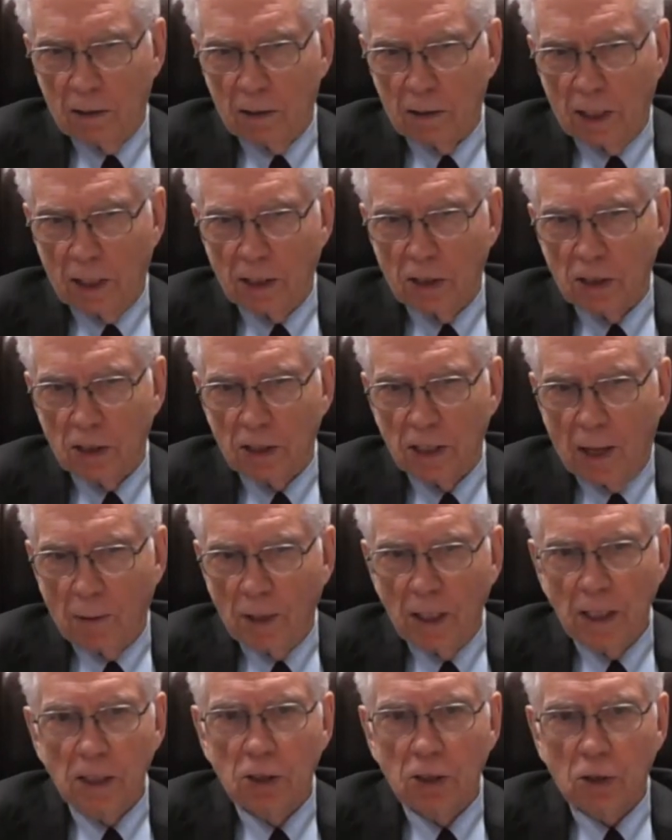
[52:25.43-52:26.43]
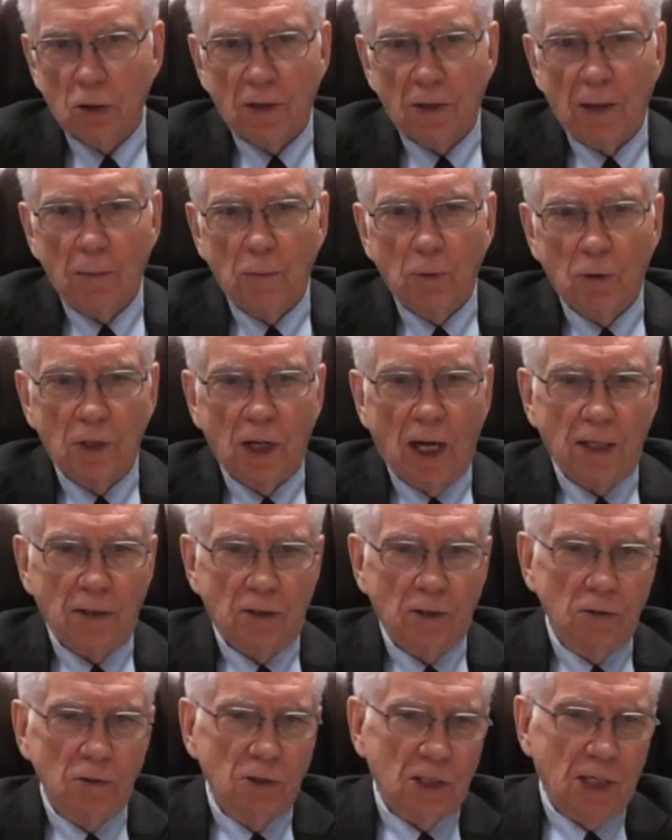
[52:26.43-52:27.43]
against the Taiwanese, so they will
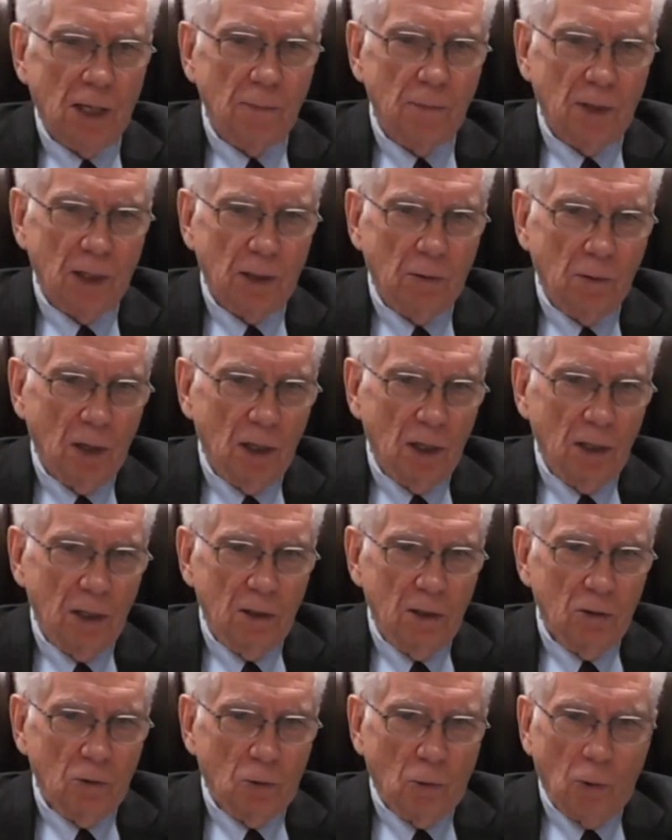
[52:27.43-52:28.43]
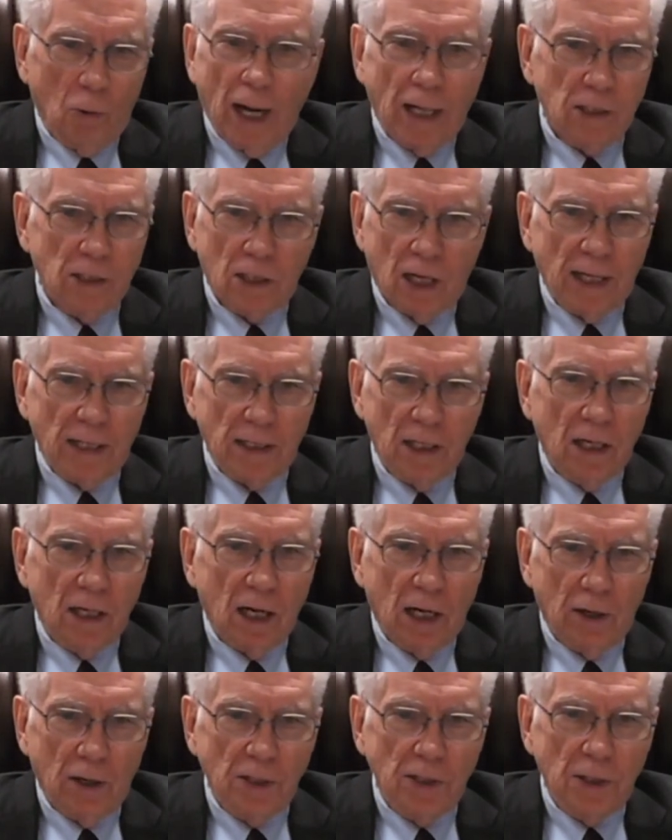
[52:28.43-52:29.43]
not do something rash like
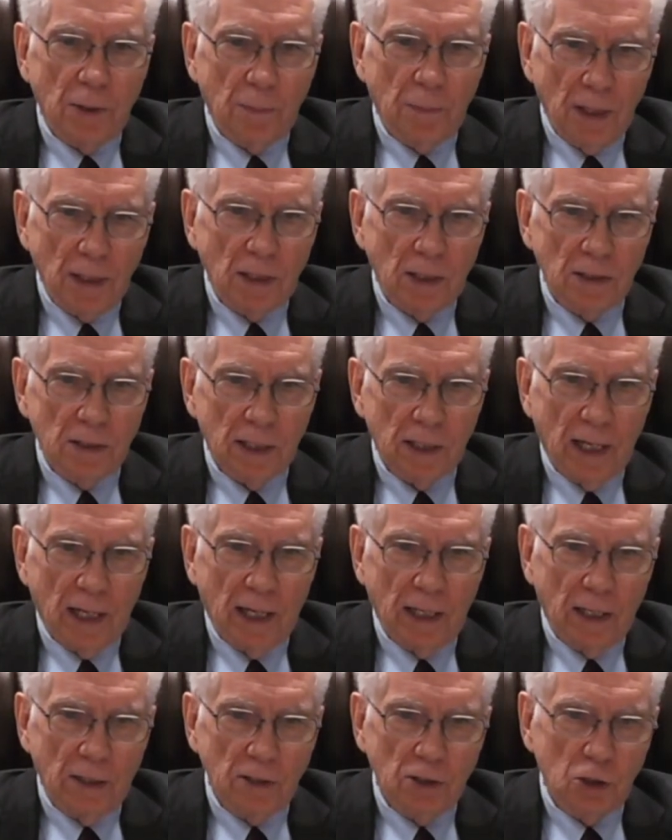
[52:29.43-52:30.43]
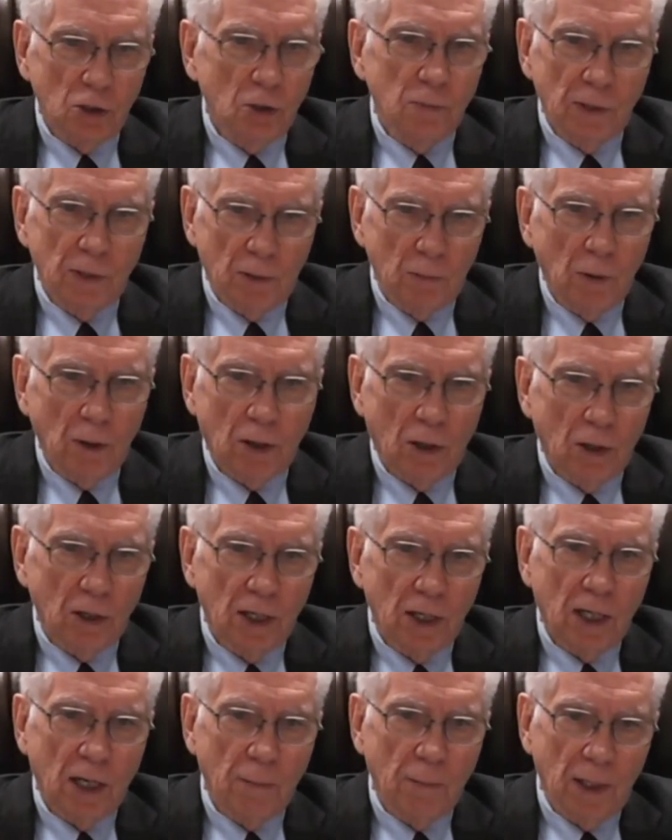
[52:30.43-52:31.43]
declare independence and assume that we're going
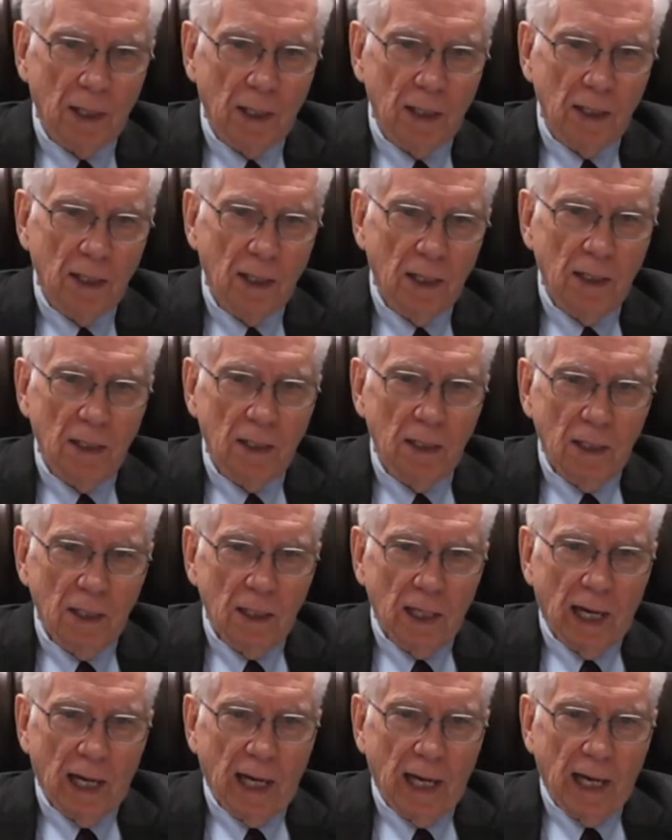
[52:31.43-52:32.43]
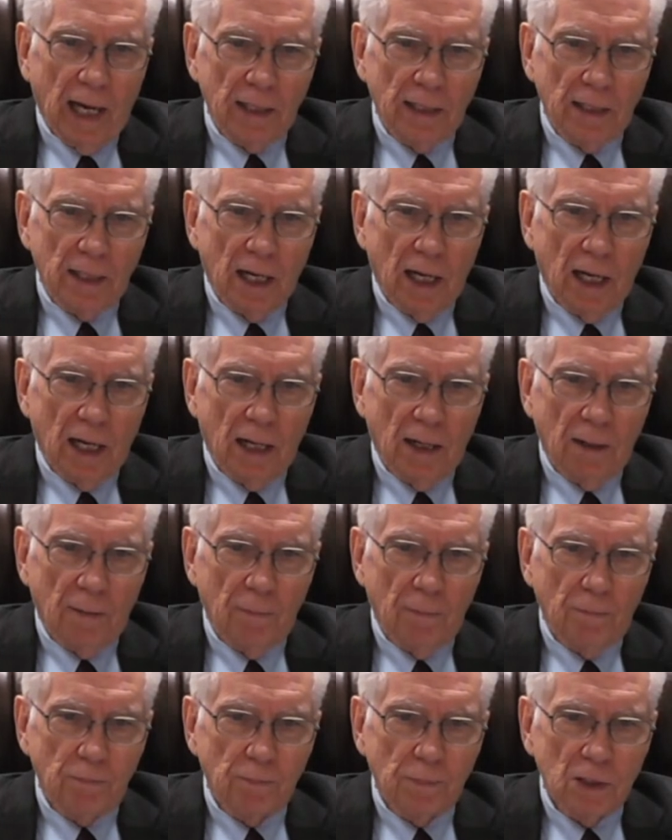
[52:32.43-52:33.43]
to come in
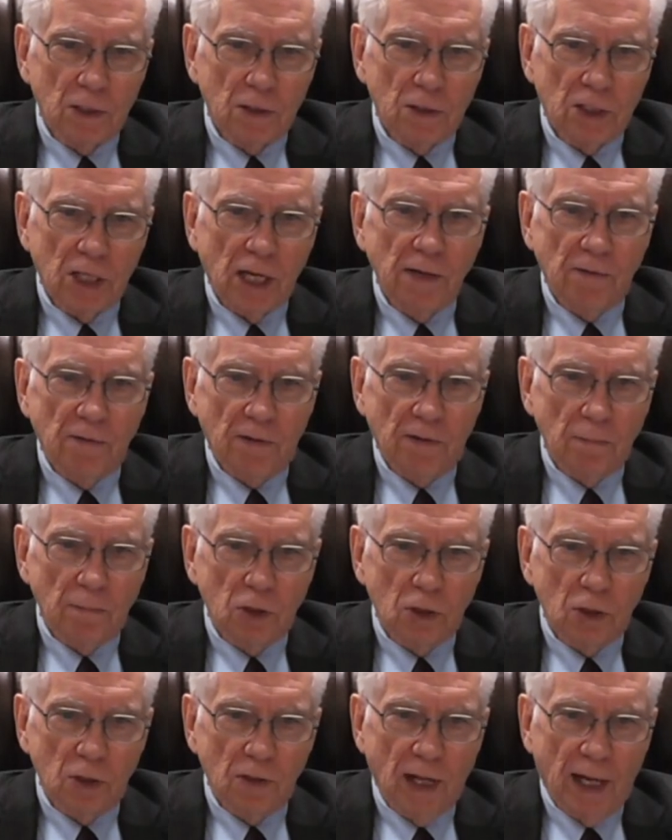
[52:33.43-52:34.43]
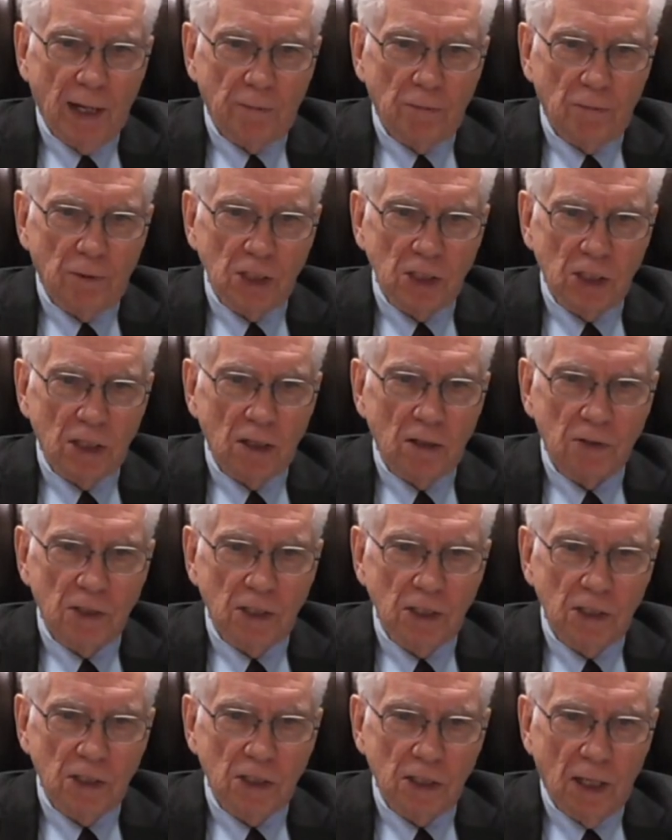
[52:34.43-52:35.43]
and save them should that
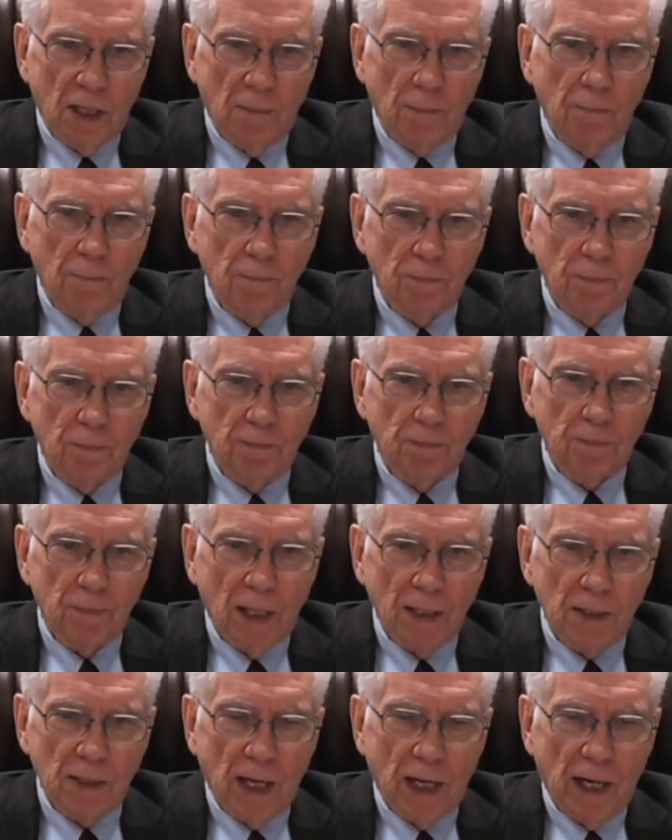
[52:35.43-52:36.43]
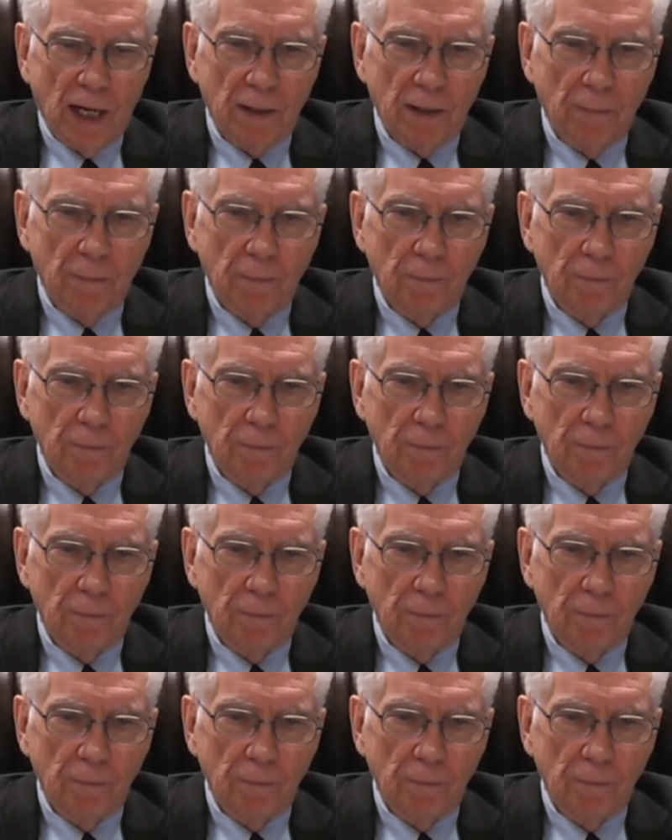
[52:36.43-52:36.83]
result in some attack?